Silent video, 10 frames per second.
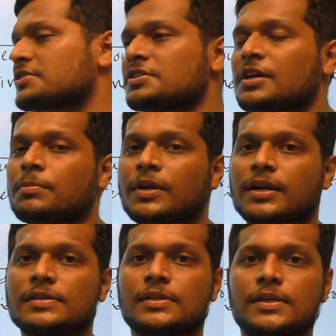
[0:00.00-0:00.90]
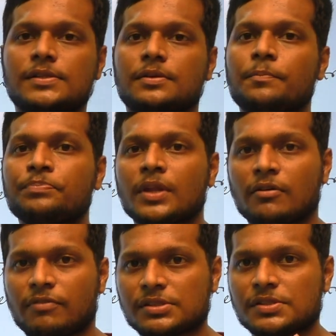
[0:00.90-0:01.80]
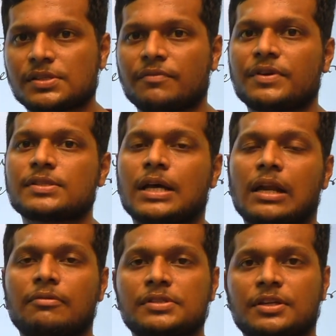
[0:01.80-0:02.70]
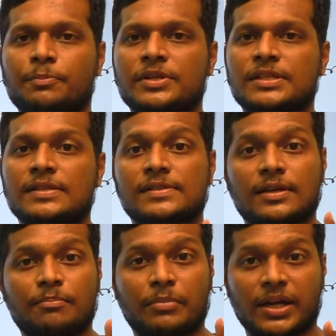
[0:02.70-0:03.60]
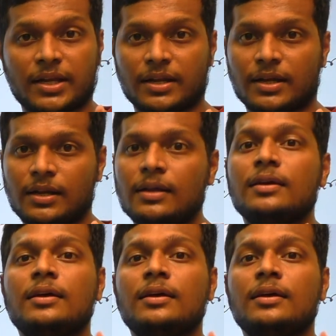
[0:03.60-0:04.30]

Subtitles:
chapter I discussed, first suffix always represents the material,